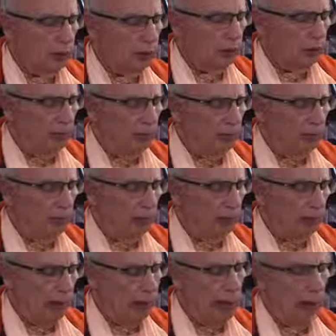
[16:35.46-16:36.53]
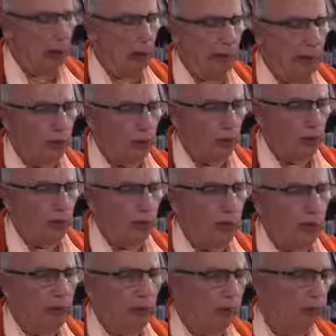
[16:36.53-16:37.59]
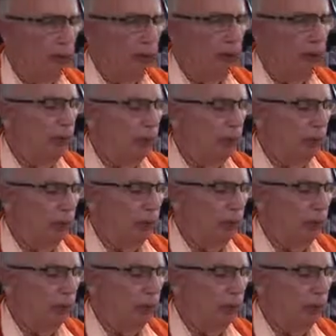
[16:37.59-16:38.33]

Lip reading: Damodar and Ramananda Roy, they would be with